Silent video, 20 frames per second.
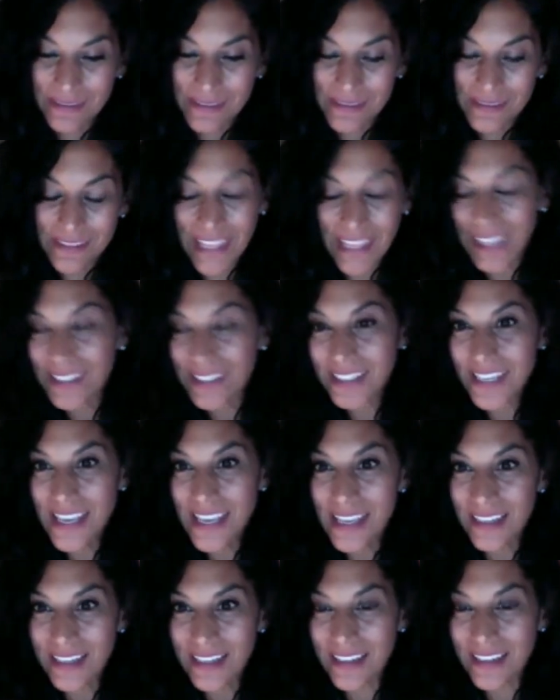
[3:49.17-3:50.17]
that's
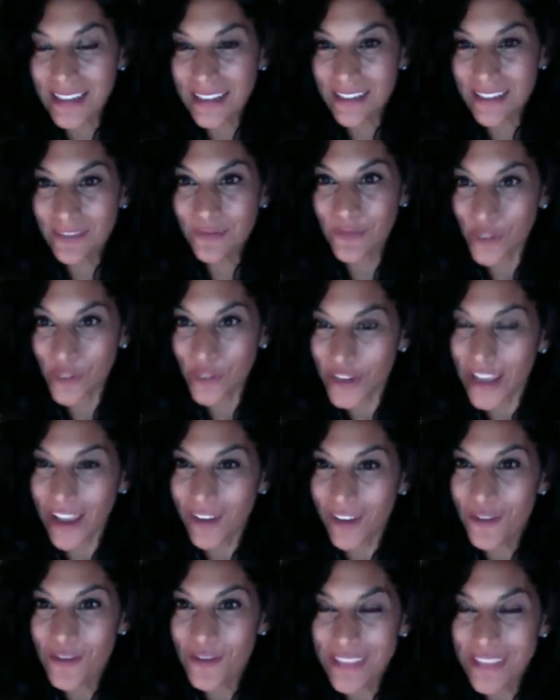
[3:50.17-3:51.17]
it for
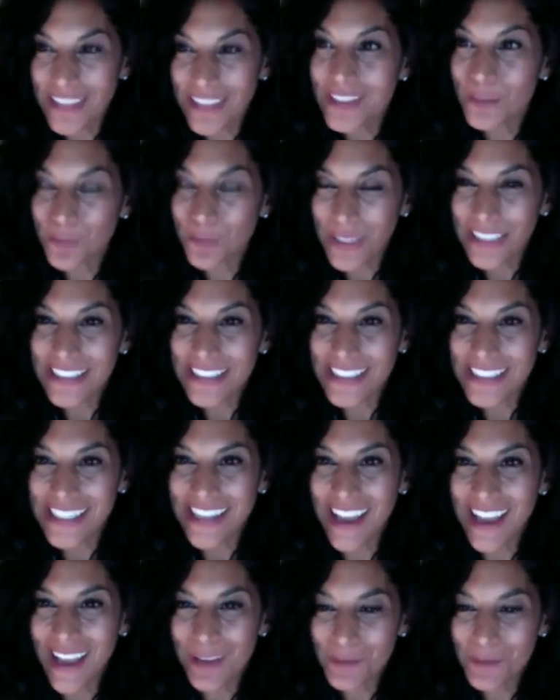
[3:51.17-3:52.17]
now. That's
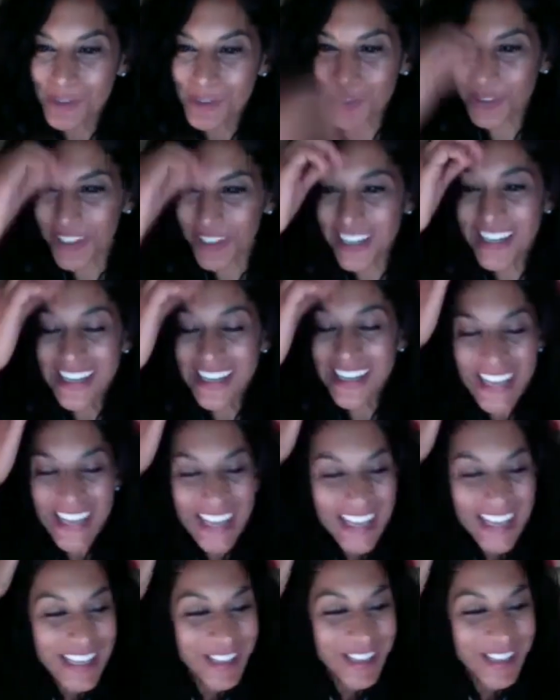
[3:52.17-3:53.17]
plenty, I'm sure.
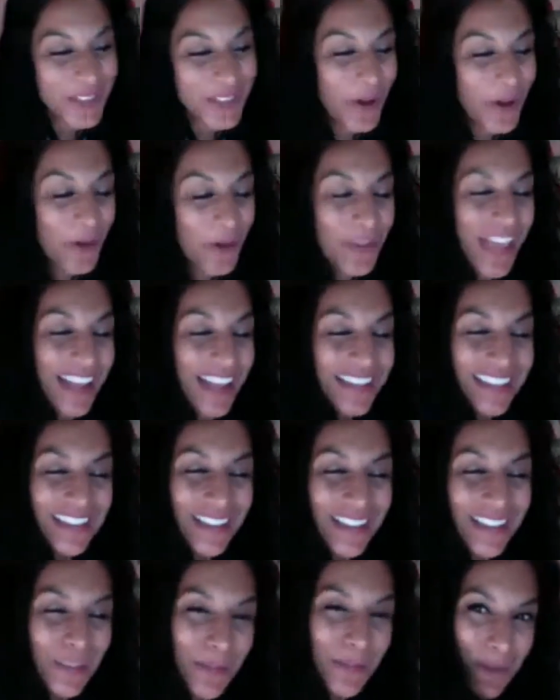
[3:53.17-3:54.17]
So that's a
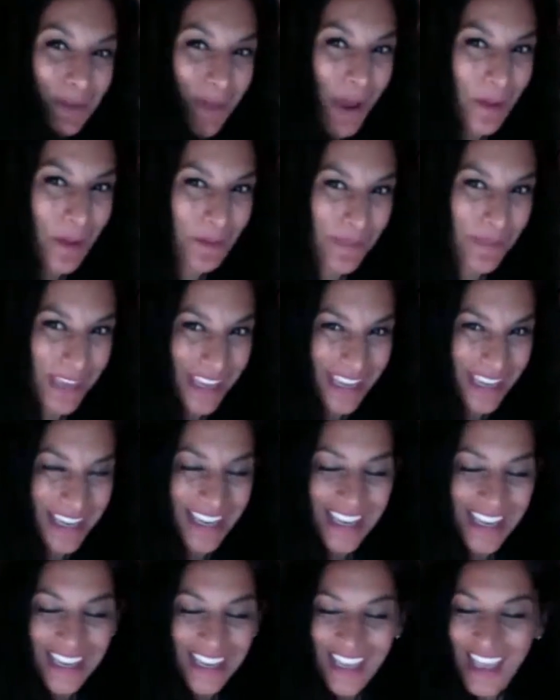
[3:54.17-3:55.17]
little bit about
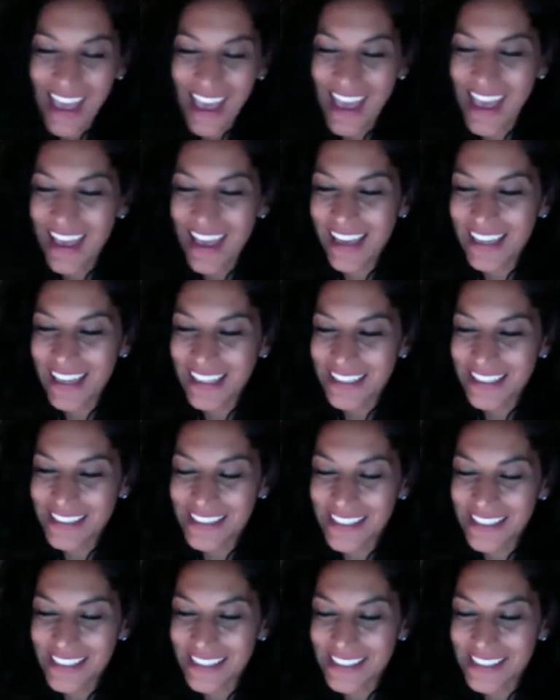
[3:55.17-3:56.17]
me, and
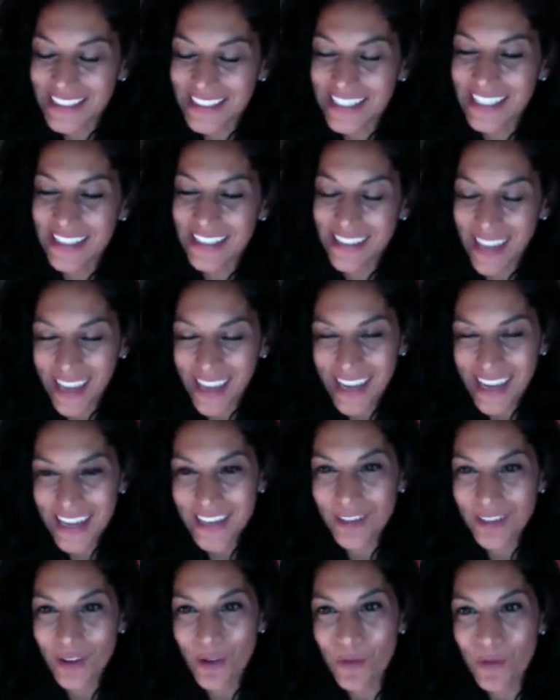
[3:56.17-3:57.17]

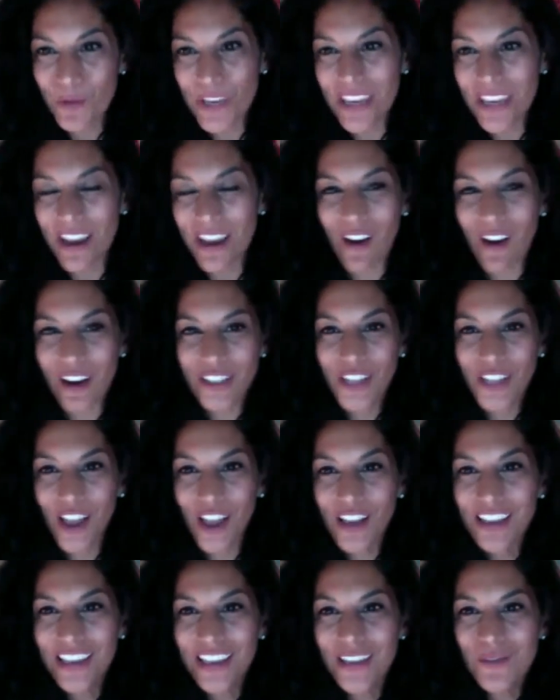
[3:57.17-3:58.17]
tonight we are
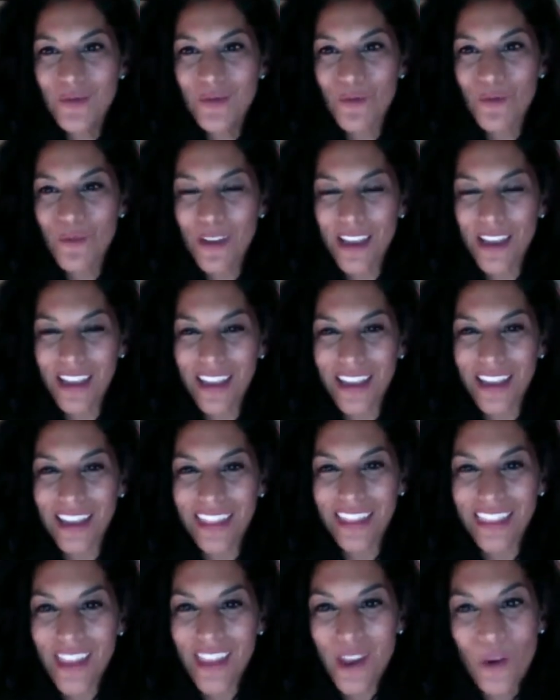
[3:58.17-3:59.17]
talking with
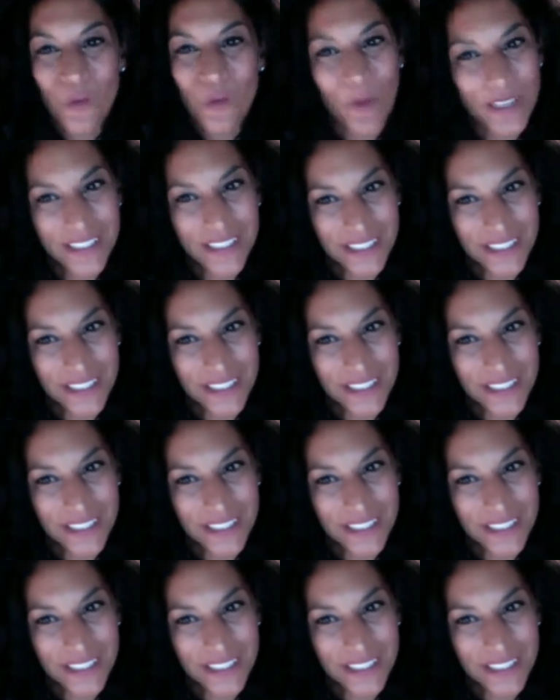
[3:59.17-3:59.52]
Wendy